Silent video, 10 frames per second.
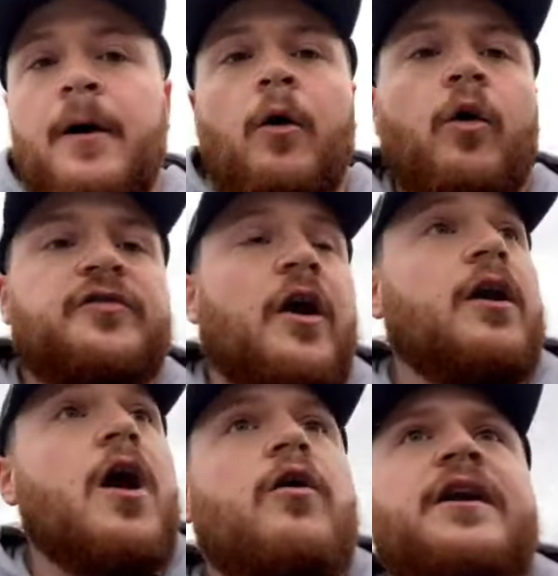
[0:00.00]
also
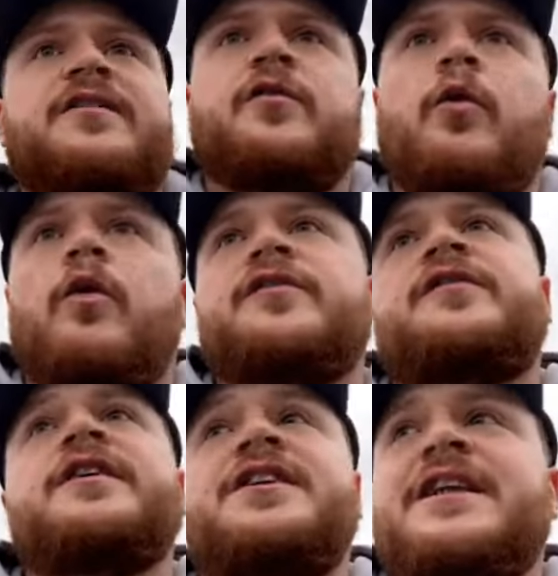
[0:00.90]
locally sourced
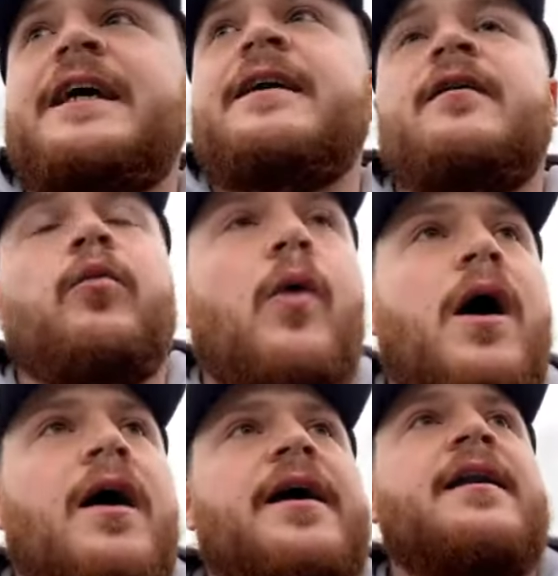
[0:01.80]
gin,
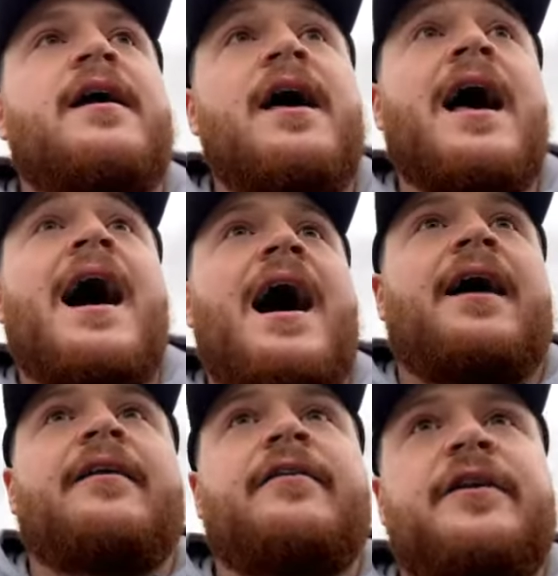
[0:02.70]
wine
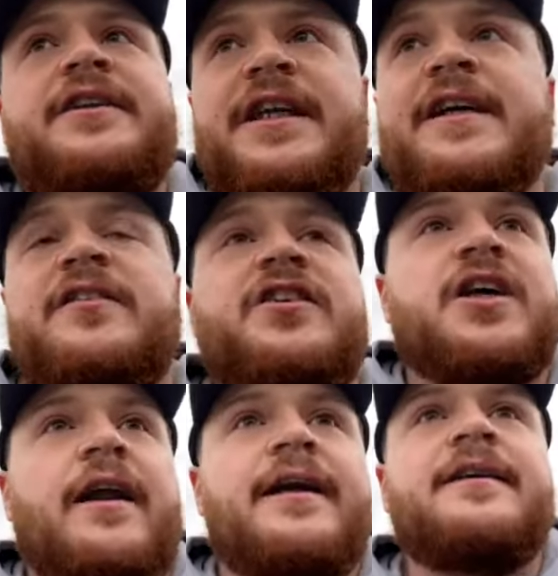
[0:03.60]
and cheese and
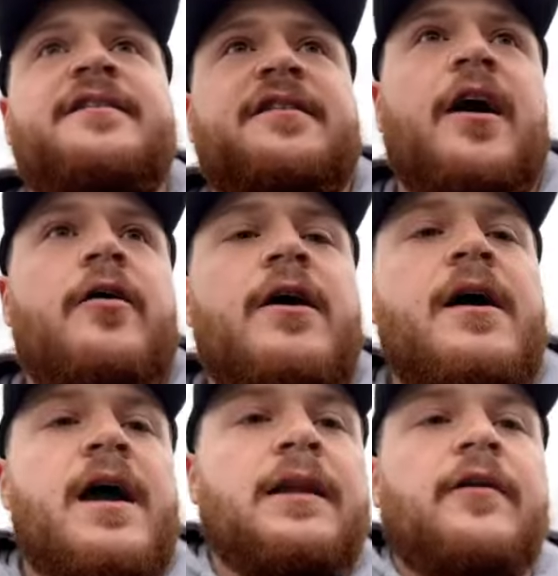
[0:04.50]
chutneys. So
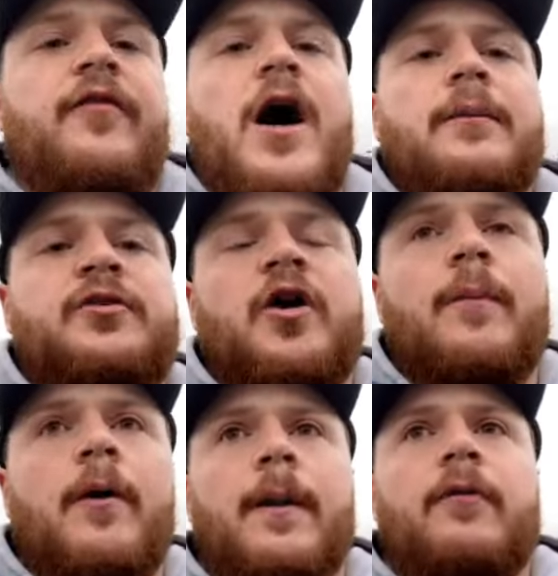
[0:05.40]
in the farm shop
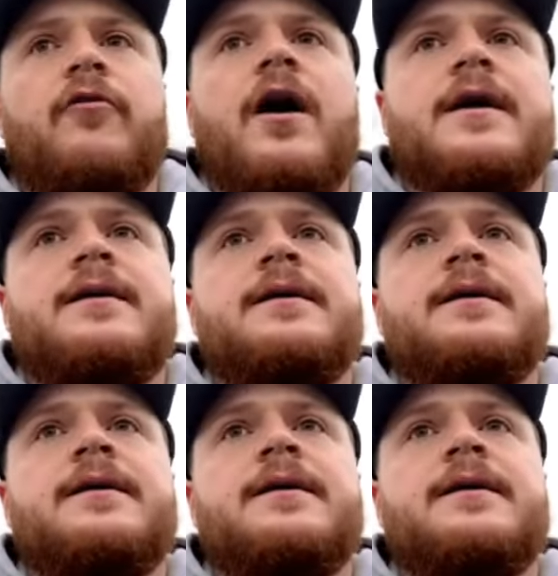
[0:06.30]
on the right,